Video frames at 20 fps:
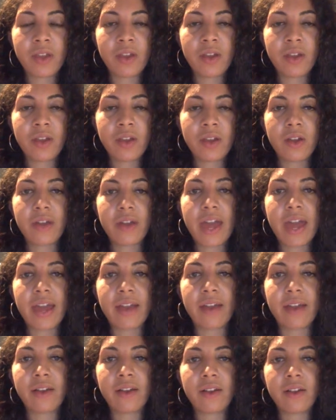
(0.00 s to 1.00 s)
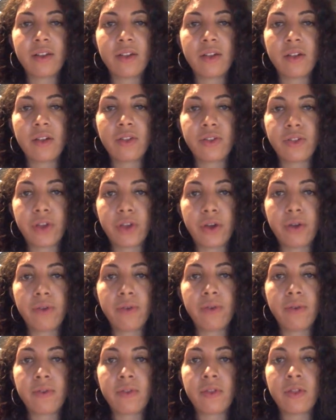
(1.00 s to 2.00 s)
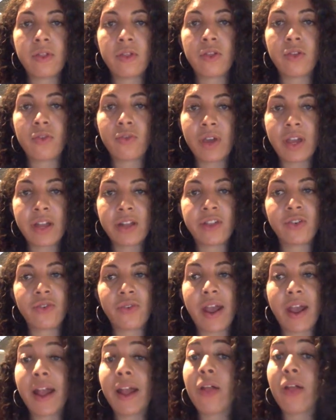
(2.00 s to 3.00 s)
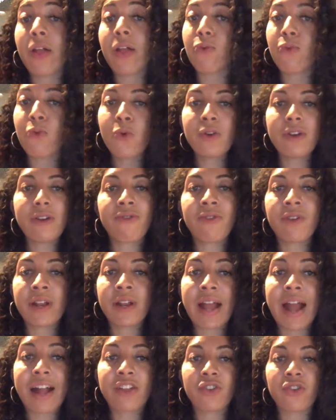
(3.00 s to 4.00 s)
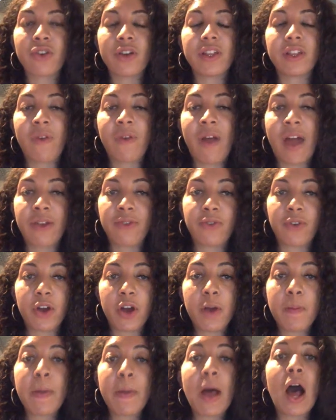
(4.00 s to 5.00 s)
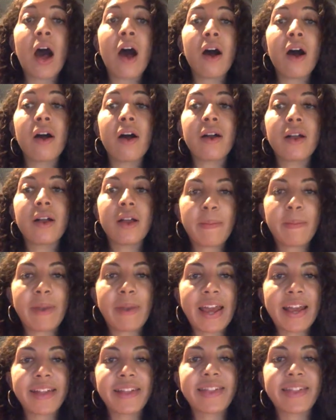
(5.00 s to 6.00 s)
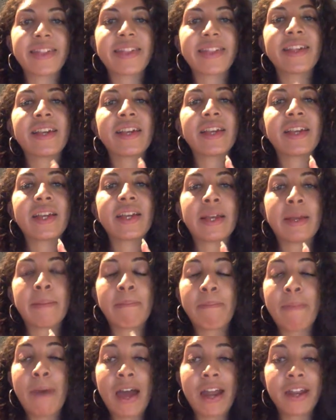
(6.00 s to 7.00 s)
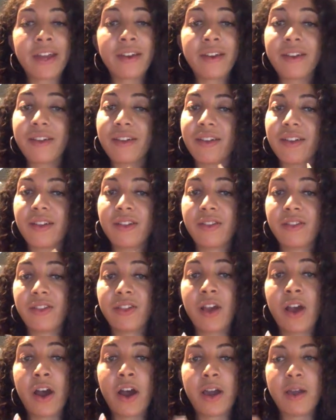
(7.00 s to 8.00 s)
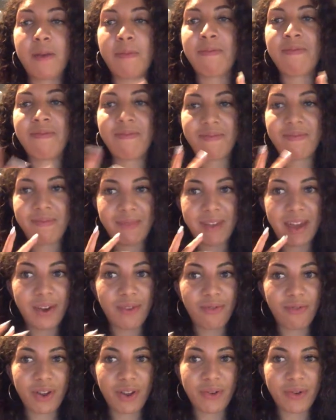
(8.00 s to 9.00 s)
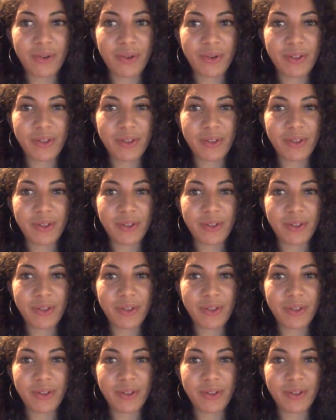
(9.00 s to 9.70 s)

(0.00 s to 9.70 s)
Okay, so to reiterate, the 4 different categories of adverb are place, manner, time, and frequency.